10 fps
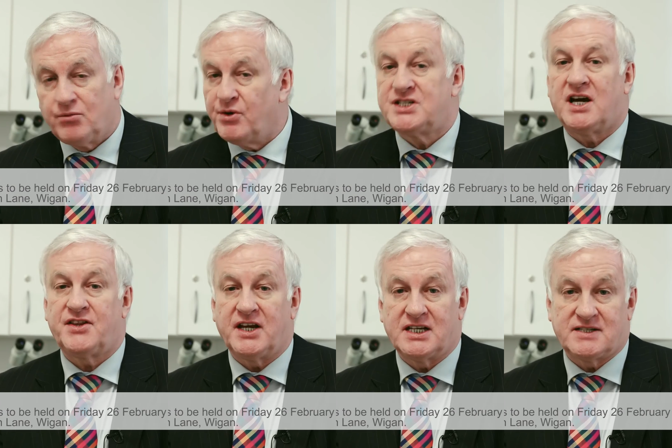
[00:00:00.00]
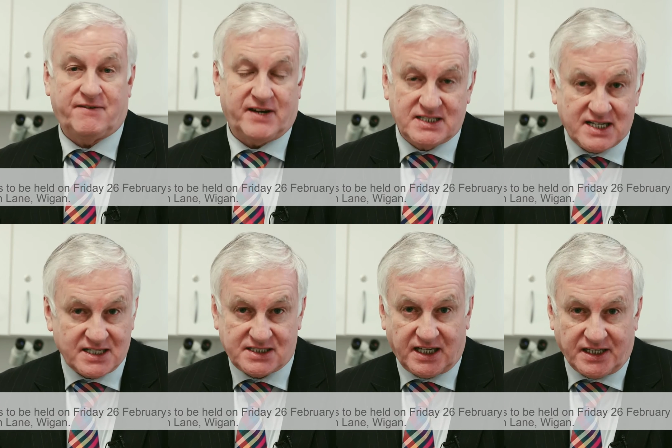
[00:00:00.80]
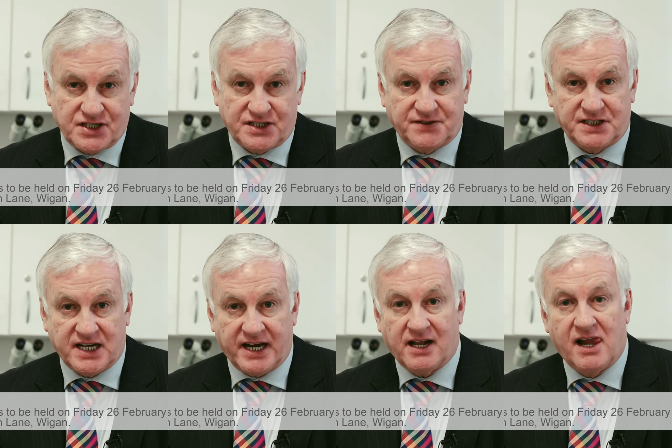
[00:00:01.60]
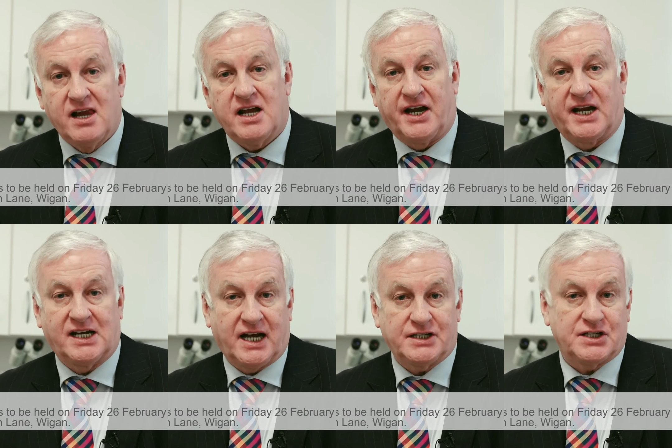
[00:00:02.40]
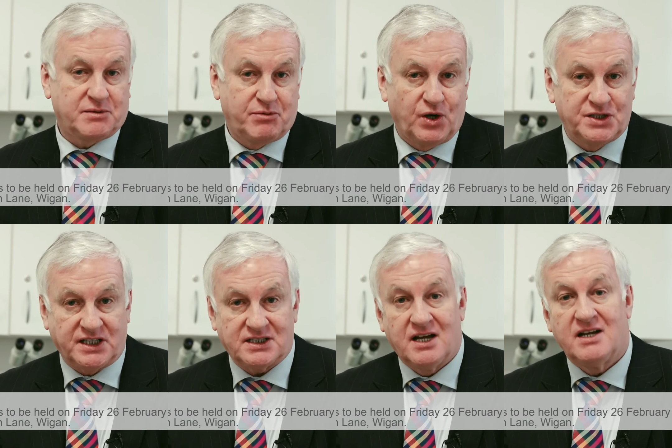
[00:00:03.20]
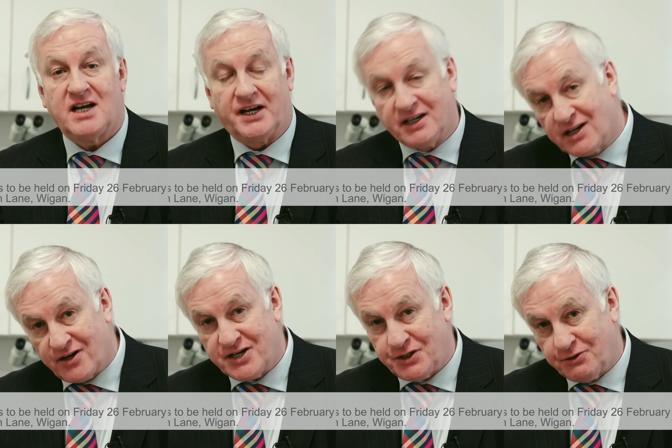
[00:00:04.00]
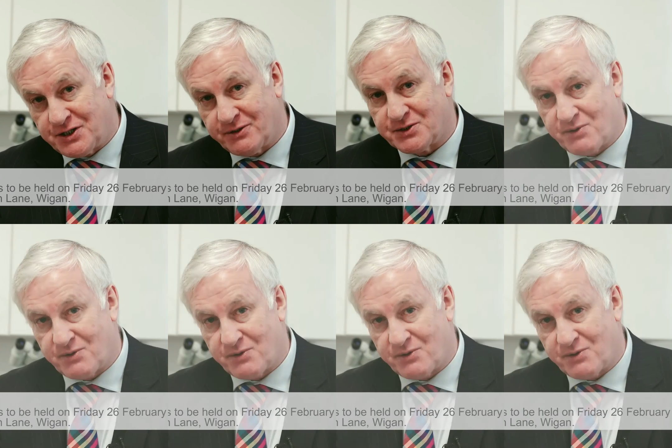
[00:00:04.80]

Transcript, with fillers: which I think is a fantastic initiative to take and I'd like to support it and encourage you to as